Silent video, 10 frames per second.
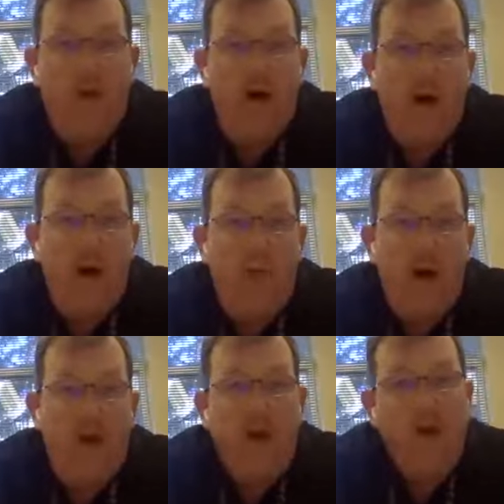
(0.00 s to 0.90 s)
And
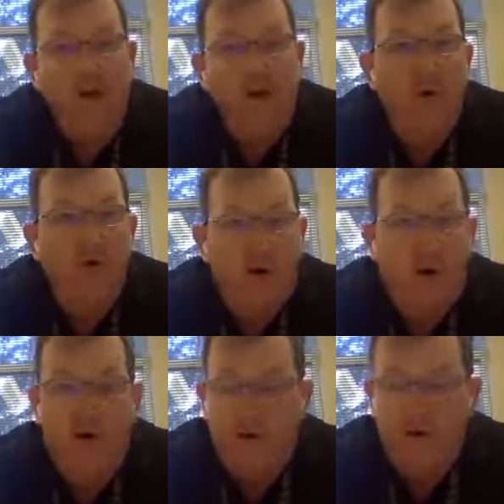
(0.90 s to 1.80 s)
when the
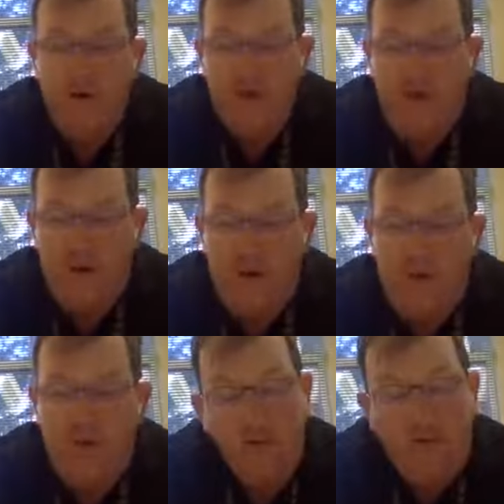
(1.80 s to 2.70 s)
authors,
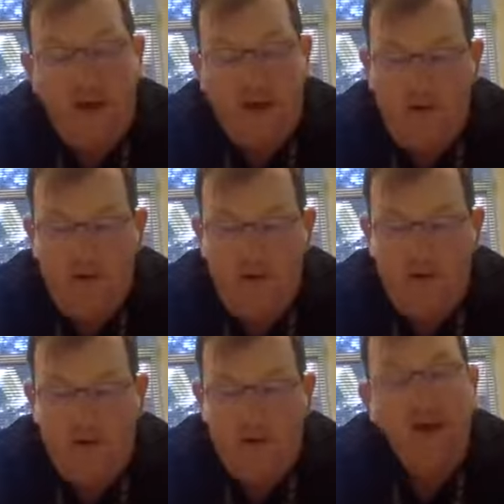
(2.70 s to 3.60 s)
you
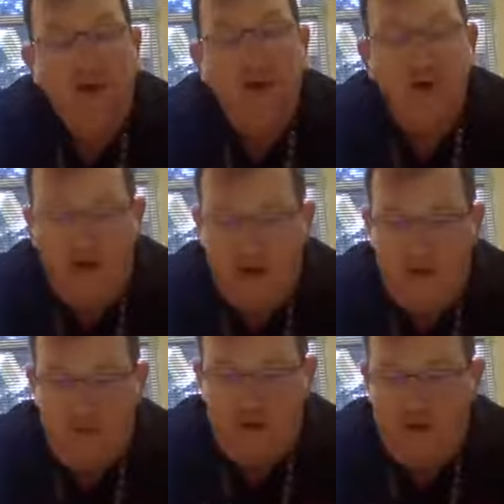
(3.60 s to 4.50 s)
can usually
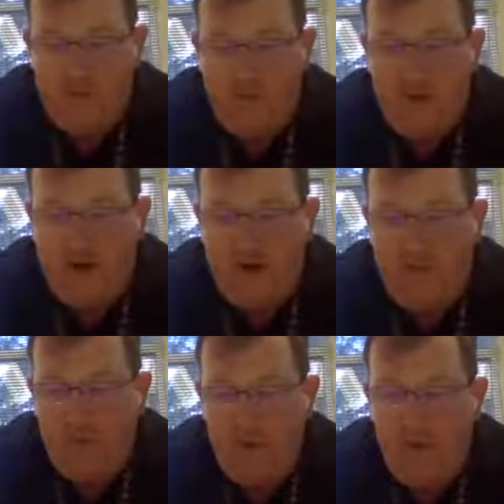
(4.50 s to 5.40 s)
get them to complete it
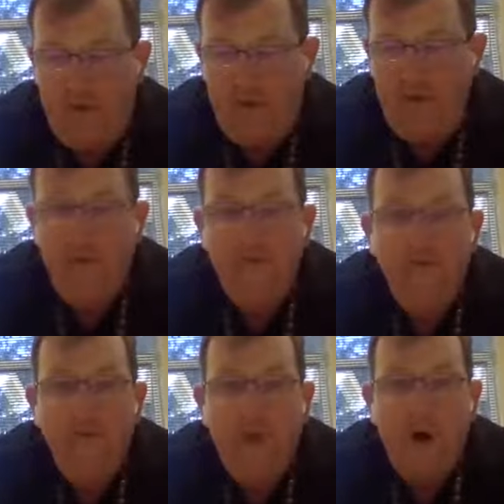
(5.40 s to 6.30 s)
for you.
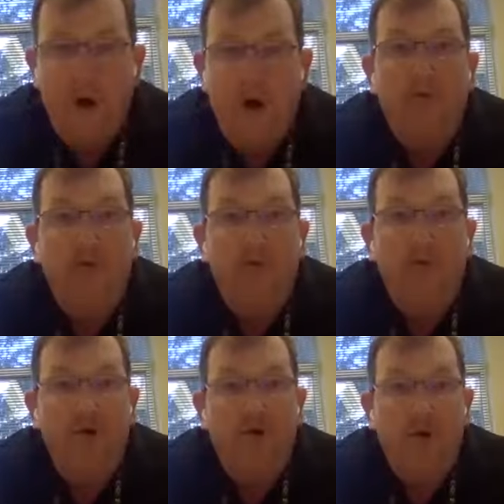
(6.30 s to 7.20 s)

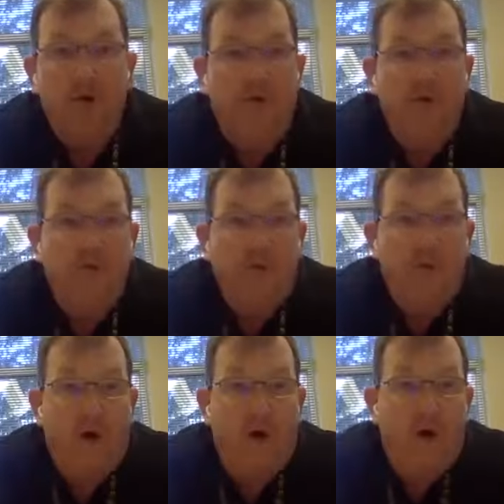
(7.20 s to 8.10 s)
Unrecruited journals
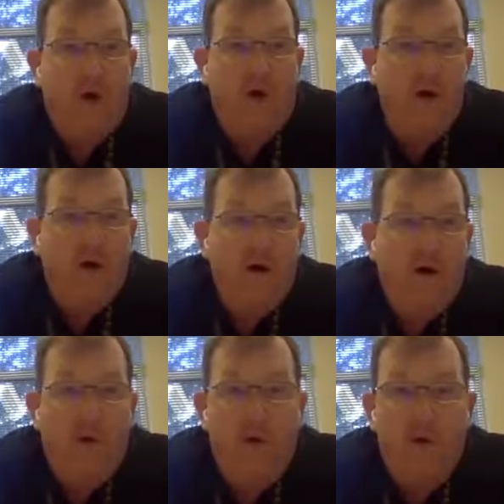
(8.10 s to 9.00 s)
are,
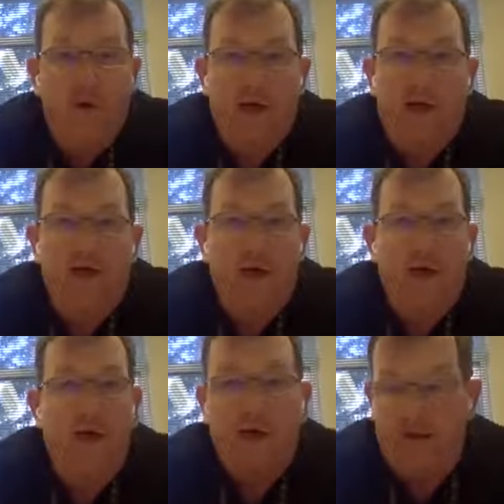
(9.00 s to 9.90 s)
a lot of the
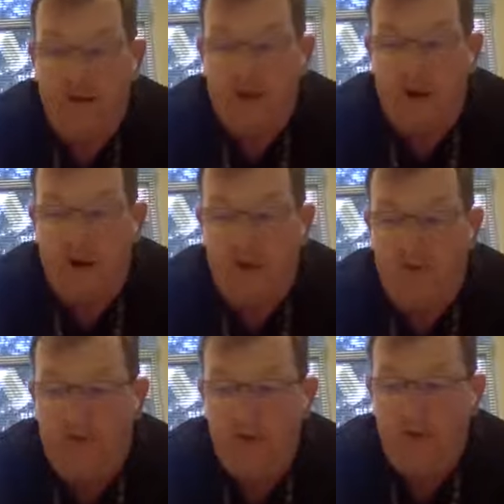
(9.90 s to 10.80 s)
other things that are
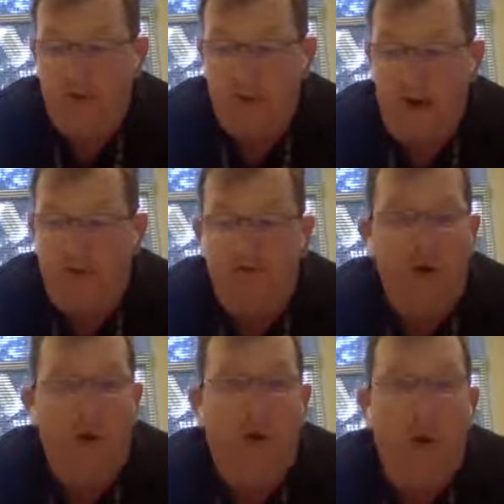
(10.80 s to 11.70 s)
out there. So we have,
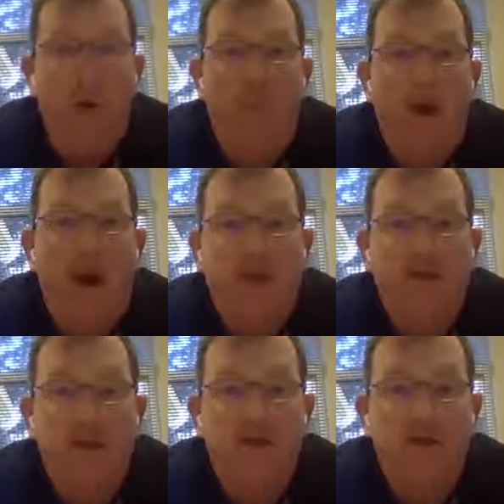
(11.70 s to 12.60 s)
open
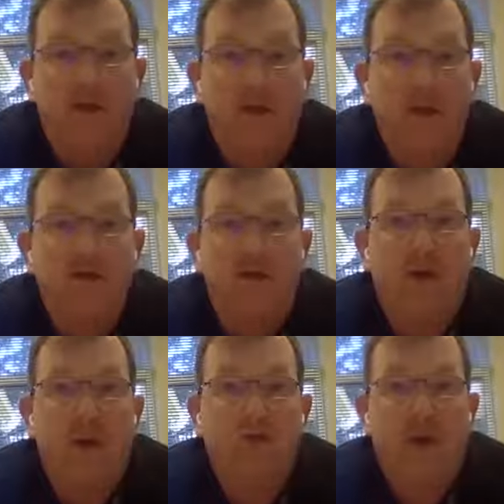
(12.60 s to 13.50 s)
access journals,
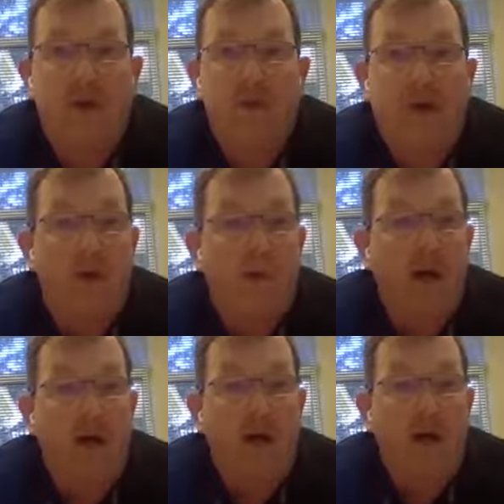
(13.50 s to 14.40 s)
sometimes kind of like a
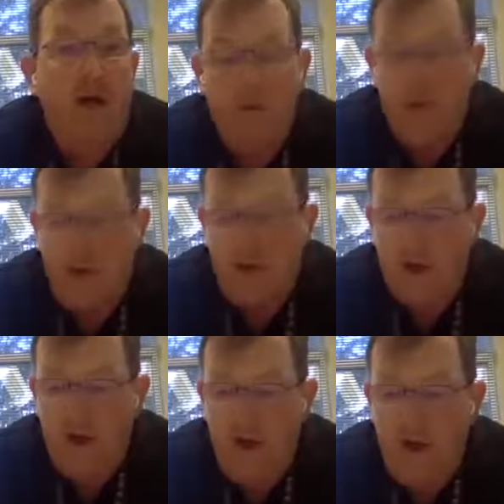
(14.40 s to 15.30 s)
pay to
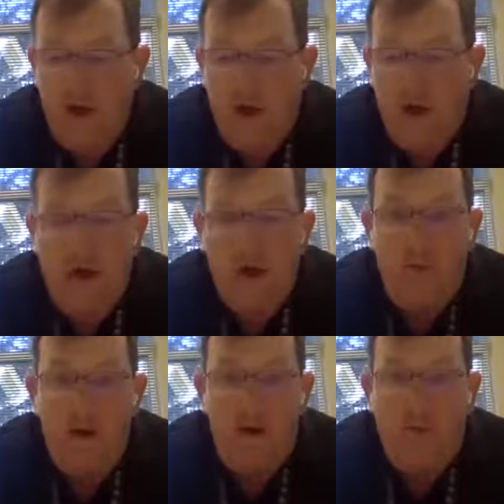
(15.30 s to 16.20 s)
publish.
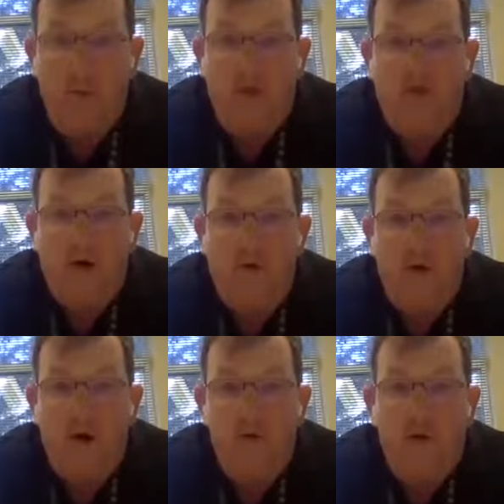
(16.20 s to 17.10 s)
And then there's all the
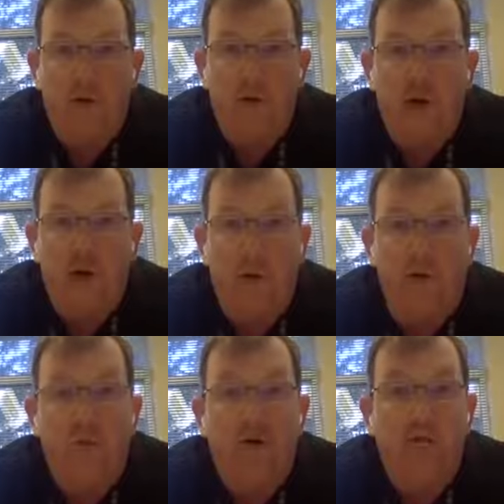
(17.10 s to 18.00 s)
other,
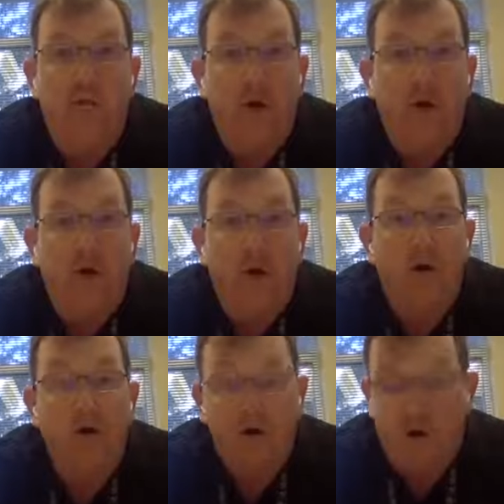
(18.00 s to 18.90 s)
the
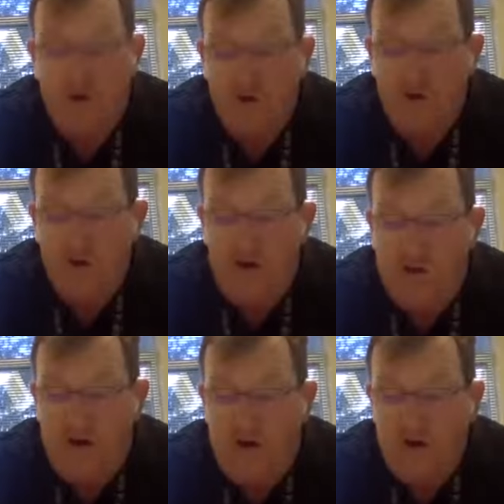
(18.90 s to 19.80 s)
bigger journals
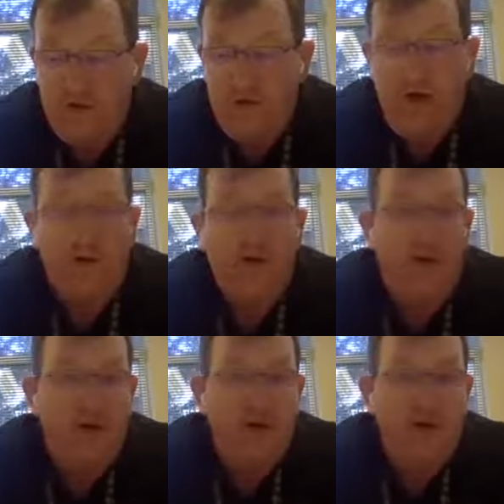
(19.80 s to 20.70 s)
out there. So like the
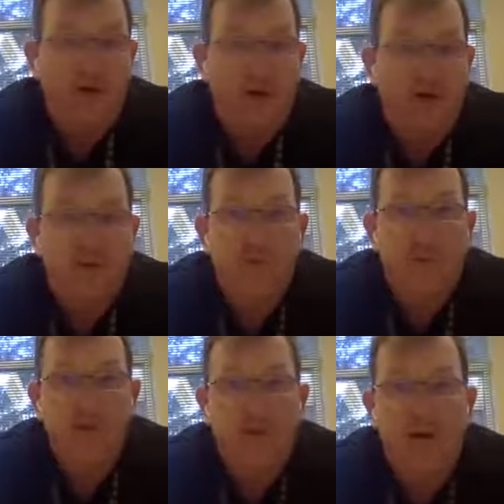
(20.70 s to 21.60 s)
British Journal of
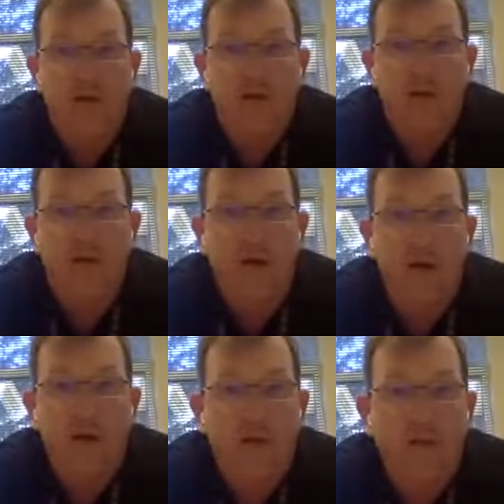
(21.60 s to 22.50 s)
Sports Medicine,
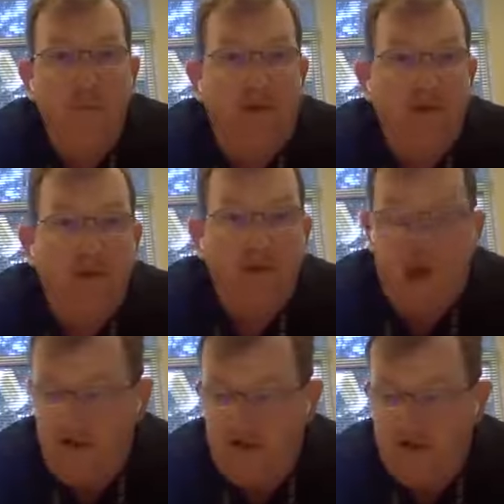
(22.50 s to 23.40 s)
Medicine,
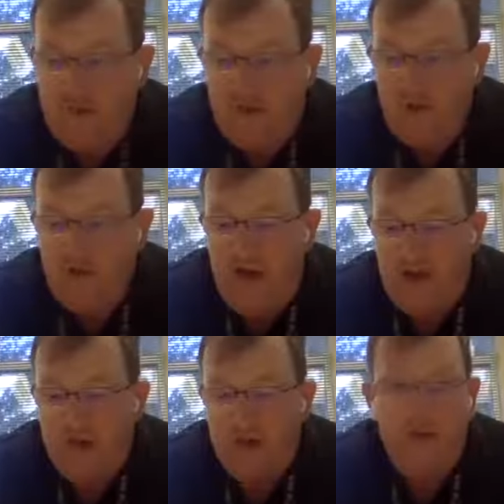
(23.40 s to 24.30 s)
Science, and Sports and
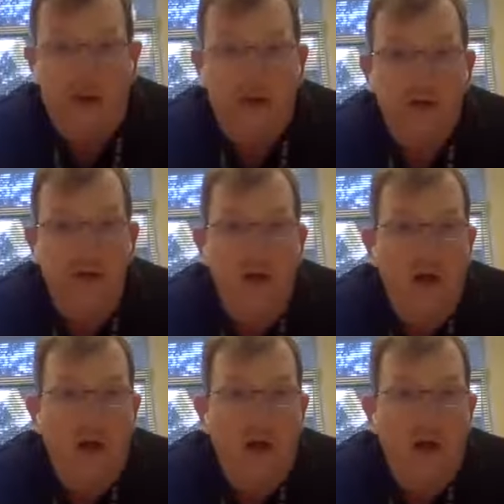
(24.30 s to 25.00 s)
Exercise.